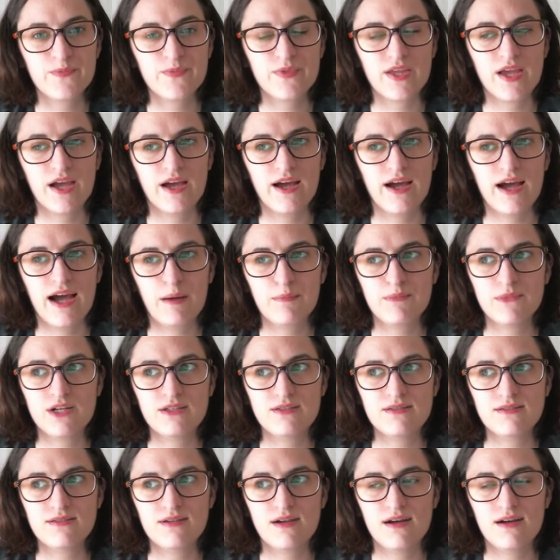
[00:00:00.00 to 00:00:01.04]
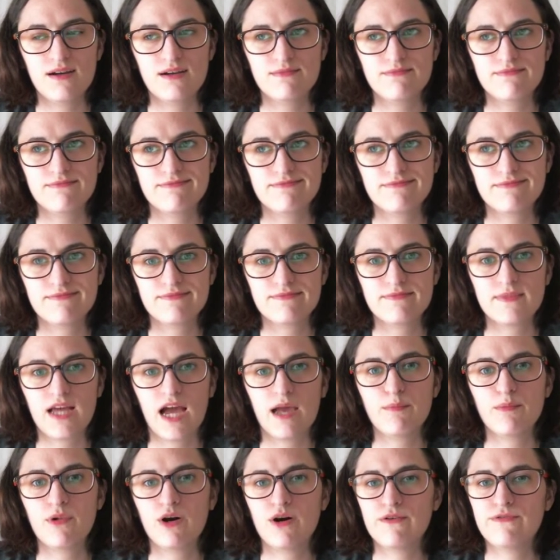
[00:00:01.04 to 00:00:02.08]
I'm
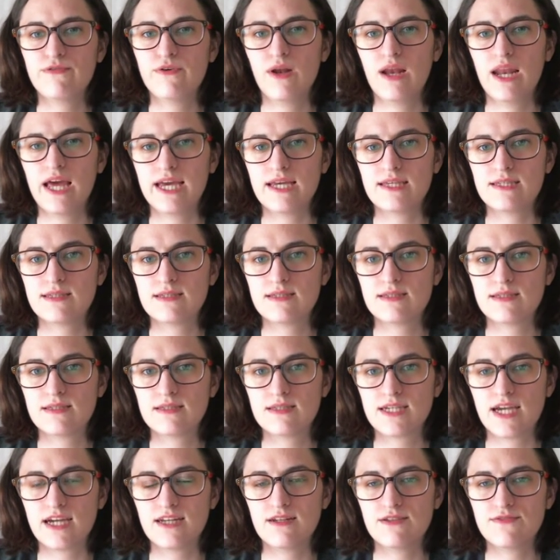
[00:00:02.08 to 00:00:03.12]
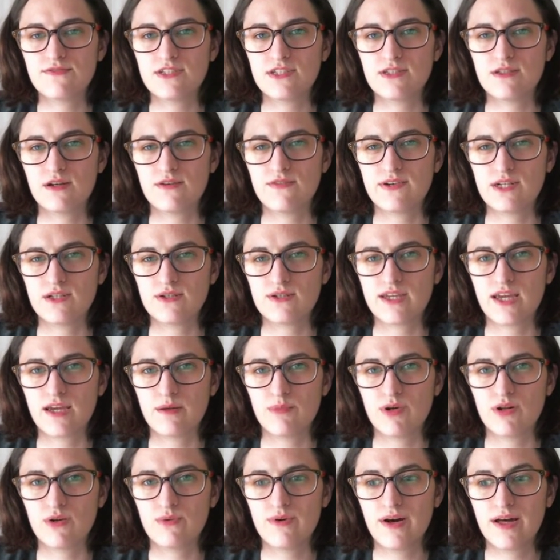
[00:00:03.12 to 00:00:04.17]
more of a lace kind of knitter than a
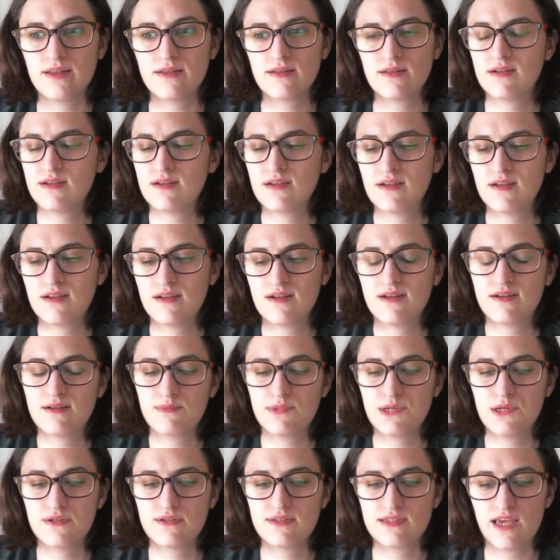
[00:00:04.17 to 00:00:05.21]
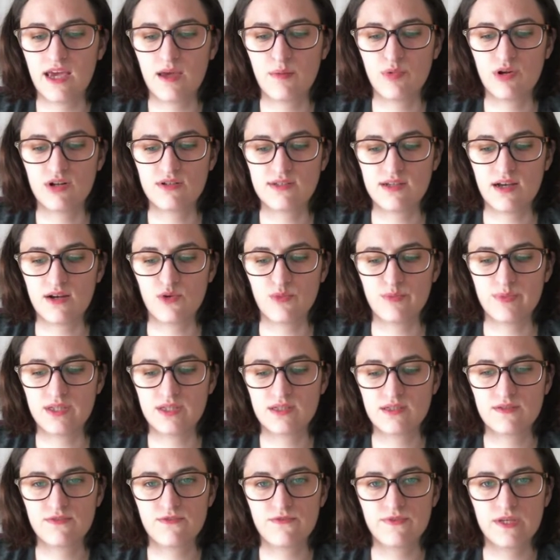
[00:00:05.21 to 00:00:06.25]
cable one, because cables are a bit
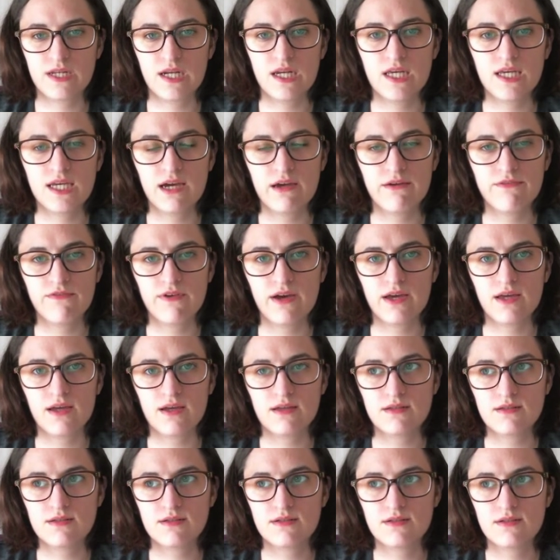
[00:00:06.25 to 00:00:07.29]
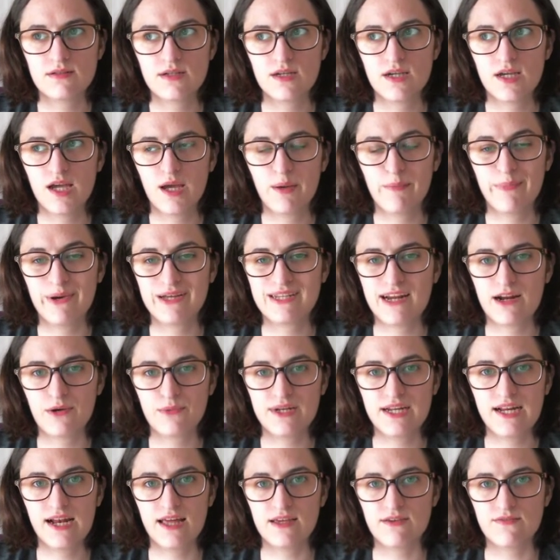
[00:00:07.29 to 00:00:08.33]
fiddly, I find, but I
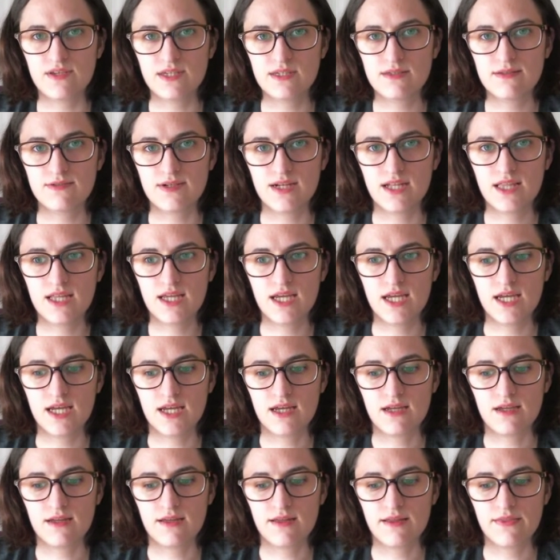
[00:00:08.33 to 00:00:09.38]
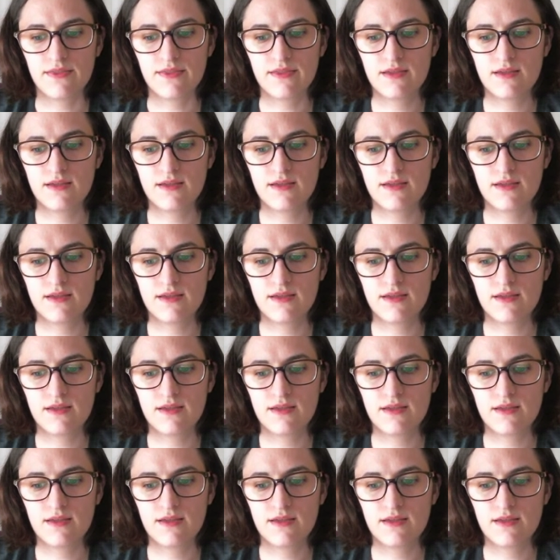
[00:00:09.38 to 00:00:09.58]
really like this one, and